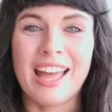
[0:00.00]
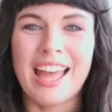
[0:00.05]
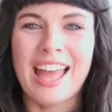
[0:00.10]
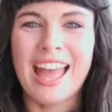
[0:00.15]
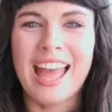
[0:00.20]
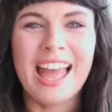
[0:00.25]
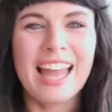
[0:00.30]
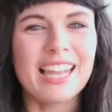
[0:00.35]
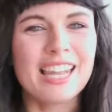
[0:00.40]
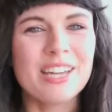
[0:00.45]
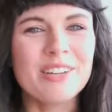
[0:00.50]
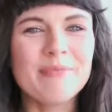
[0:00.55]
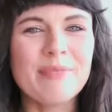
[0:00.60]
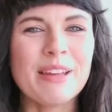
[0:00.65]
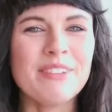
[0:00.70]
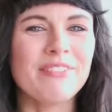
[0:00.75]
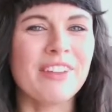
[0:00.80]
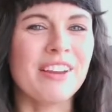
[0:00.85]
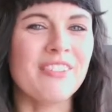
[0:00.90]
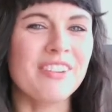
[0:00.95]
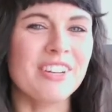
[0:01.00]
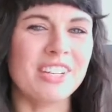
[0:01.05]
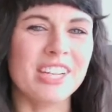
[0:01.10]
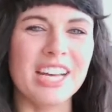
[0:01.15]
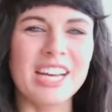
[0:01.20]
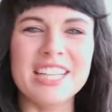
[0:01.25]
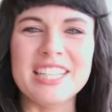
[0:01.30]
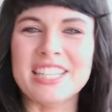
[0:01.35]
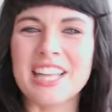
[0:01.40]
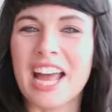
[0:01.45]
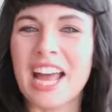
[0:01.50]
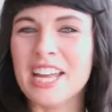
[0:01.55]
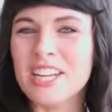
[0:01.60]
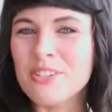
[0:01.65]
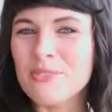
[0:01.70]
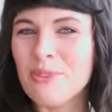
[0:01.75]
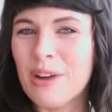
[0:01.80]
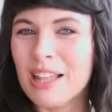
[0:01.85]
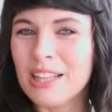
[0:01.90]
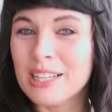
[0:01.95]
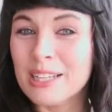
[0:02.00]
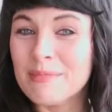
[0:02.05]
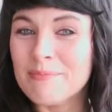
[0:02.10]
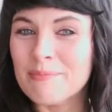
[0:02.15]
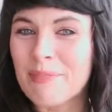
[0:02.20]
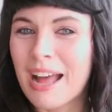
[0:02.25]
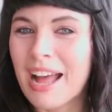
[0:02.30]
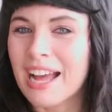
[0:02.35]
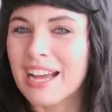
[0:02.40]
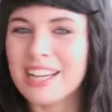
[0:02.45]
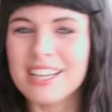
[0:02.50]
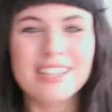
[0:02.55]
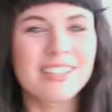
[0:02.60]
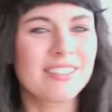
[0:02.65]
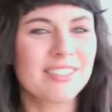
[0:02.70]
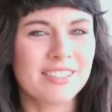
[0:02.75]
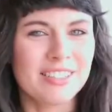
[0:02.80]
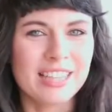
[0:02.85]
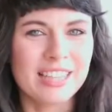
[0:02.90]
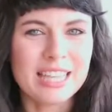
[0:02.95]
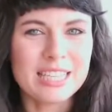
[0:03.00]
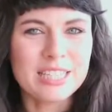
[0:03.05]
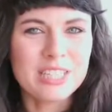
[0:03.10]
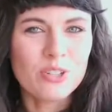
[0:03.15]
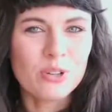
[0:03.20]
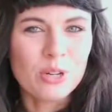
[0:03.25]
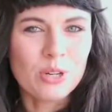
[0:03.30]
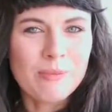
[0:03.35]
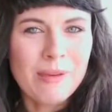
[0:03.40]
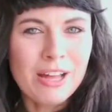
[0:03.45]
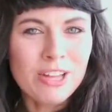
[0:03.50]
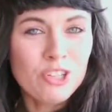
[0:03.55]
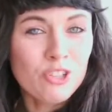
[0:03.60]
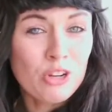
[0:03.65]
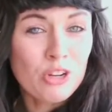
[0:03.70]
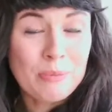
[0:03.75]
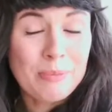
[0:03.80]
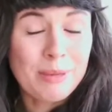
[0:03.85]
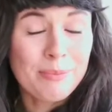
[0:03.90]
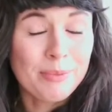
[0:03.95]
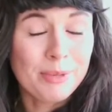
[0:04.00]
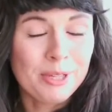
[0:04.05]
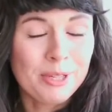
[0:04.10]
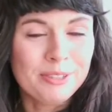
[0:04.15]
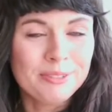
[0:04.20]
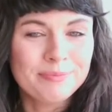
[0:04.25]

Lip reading: Hello, my favourite nerds, and welcome back. Let's talk about tree people.